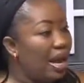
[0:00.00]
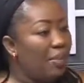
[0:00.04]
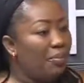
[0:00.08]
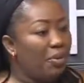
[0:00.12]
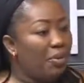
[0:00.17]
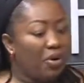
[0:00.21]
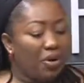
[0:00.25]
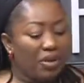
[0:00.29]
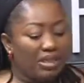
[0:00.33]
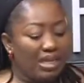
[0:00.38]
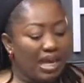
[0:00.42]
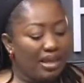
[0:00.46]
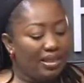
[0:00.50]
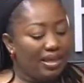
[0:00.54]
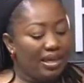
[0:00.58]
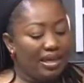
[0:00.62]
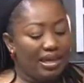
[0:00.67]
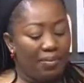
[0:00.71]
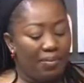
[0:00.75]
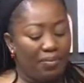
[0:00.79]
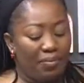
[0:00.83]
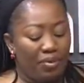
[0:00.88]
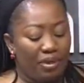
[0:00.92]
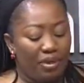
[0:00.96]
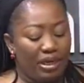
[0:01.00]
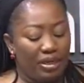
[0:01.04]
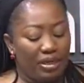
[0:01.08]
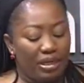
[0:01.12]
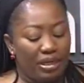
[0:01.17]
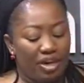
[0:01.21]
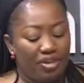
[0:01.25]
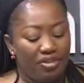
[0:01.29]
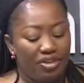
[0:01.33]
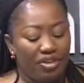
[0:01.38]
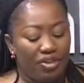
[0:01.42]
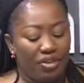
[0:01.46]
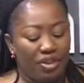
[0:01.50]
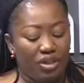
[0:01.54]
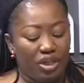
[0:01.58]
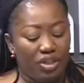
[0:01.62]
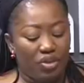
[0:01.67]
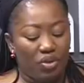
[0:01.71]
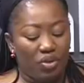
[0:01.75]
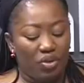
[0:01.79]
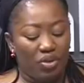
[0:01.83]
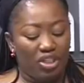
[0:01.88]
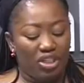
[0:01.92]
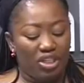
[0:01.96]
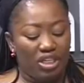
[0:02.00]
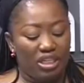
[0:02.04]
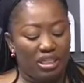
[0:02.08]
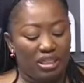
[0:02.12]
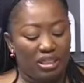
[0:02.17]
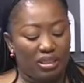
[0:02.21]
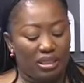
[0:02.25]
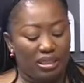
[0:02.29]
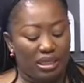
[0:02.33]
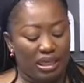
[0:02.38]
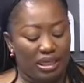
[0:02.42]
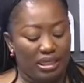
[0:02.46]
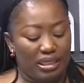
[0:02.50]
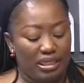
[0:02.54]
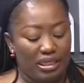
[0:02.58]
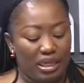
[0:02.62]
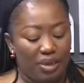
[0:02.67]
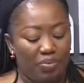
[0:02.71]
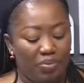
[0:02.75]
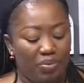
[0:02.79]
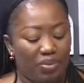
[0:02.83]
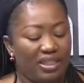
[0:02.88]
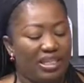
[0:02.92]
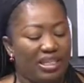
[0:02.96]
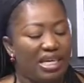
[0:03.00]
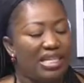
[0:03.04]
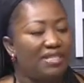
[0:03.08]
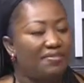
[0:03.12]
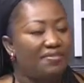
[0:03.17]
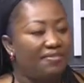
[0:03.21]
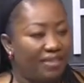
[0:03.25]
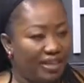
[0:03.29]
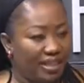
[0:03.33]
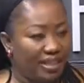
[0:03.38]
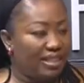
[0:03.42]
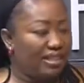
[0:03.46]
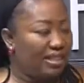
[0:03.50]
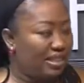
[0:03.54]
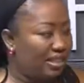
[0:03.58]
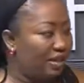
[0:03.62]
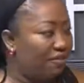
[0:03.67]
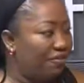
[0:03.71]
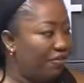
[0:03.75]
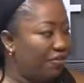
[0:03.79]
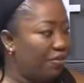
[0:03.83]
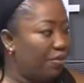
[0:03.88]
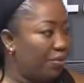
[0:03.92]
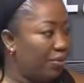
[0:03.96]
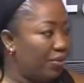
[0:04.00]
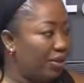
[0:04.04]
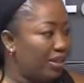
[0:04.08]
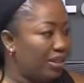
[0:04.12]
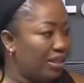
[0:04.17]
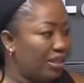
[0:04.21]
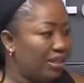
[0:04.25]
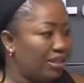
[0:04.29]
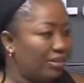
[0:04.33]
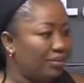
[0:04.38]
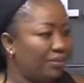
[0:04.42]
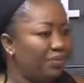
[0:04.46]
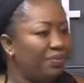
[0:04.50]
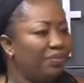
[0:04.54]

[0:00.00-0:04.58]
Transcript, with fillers: Because I think the, the, there is, the solution is, is simple, just fix the footbridges.